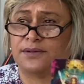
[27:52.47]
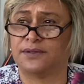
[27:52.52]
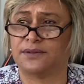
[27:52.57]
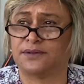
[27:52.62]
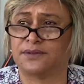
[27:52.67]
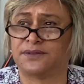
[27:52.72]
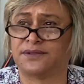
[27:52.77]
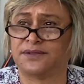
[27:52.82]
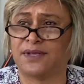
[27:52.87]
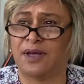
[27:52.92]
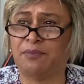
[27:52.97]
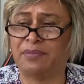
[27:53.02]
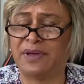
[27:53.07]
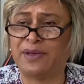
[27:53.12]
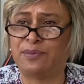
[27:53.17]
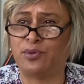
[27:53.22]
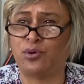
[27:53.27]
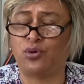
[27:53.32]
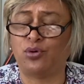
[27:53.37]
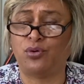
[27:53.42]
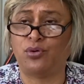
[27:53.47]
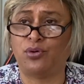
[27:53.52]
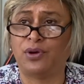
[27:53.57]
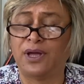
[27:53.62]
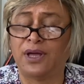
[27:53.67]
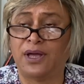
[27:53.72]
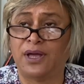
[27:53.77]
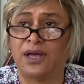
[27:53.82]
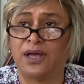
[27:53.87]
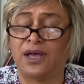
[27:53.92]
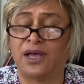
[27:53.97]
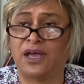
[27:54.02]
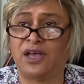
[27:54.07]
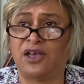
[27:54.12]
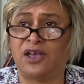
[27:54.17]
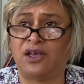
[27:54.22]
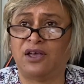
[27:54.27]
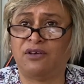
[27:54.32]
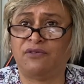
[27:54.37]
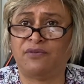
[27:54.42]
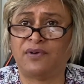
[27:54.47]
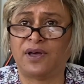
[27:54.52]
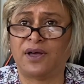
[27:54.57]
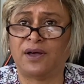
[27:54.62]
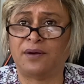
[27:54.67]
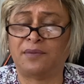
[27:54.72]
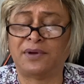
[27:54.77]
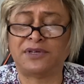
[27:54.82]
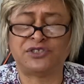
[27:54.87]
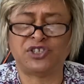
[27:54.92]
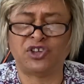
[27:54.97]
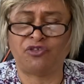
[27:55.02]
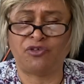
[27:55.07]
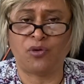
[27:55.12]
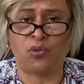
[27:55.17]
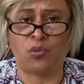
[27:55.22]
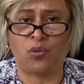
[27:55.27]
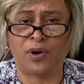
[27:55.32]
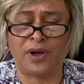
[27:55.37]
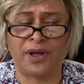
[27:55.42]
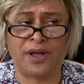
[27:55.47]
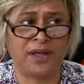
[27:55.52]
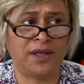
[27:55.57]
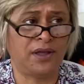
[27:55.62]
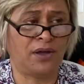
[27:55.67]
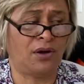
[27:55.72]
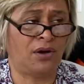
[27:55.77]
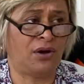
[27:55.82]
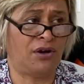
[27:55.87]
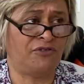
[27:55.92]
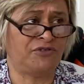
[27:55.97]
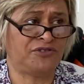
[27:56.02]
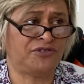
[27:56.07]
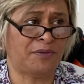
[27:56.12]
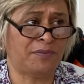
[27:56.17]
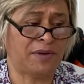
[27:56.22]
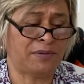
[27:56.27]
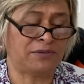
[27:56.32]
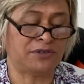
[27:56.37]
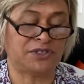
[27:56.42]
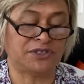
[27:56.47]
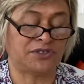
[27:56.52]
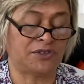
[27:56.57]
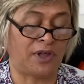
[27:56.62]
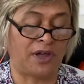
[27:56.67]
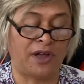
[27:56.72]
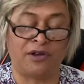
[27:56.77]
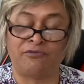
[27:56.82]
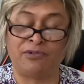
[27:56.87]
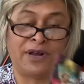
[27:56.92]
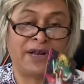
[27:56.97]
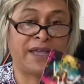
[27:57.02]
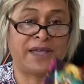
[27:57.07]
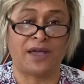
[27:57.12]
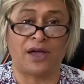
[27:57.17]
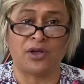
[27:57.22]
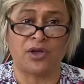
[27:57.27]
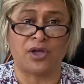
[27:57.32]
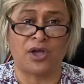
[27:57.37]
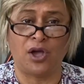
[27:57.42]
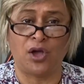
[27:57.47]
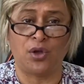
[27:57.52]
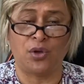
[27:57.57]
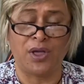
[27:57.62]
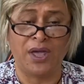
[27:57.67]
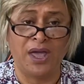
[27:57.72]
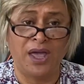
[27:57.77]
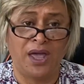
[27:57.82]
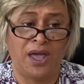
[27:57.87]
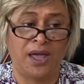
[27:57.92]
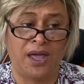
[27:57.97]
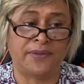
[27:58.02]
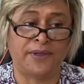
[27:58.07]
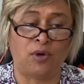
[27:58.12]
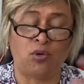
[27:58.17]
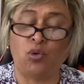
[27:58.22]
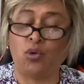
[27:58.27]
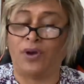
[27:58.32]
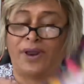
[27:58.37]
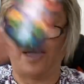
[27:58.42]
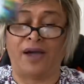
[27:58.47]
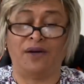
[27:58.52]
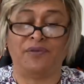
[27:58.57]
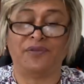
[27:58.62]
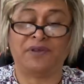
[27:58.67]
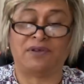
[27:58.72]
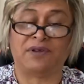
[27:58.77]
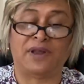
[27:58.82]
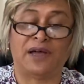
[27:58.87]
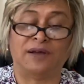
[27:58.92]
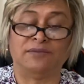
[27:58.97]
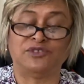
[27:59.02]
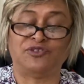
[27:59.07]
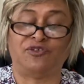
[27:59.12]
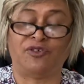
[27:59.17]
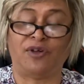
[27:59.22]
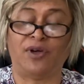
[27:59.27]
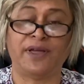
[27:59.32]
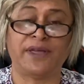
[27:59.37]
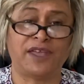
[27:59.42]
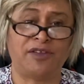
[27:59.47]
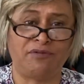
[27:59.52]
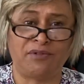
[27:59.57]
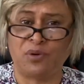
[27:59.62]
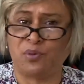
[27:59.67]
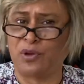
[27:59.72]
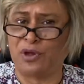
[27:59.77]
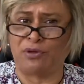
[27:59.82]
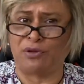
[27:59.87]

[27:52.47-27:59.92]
some people have a different way of, some people just like are really gung-ho and they're all out there and arms flying everywhere